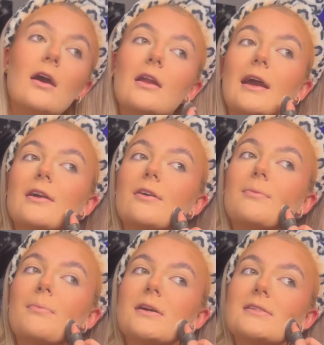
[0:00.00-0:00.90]
like
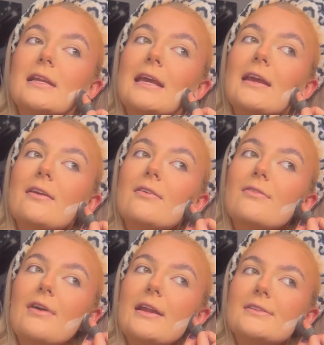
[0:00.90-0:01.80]
muscly,
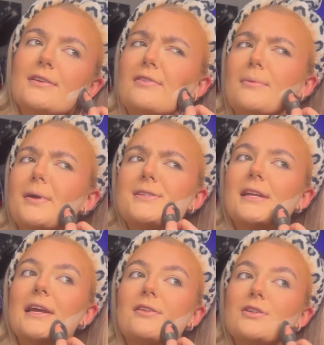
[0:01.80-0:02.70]
relatively
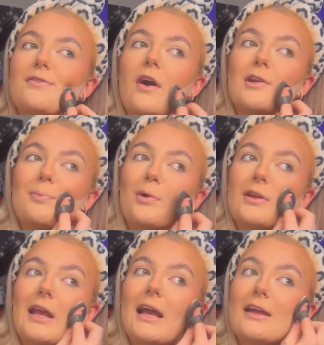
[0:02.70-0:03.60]
muscly defined
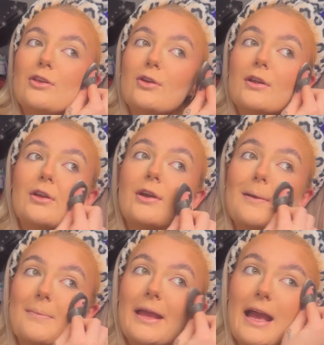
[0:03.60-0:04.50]
body and you can look
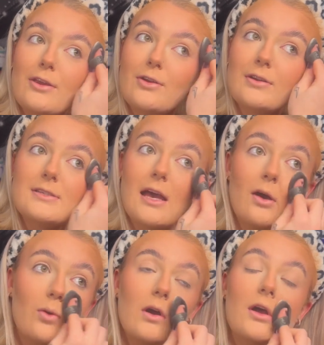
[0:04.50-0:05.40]
at me and you can
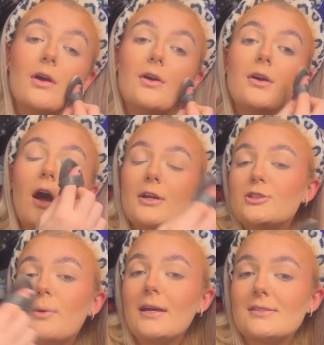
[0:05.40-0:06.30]
tell I
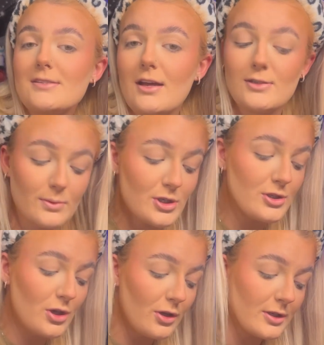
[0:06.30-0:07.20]
do exercise, which
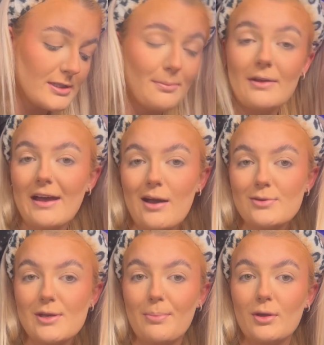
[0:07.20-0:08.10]
is good because the amount of
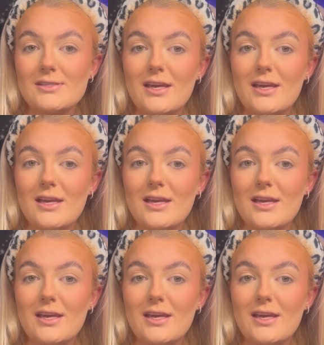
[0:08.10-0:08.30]
hours I put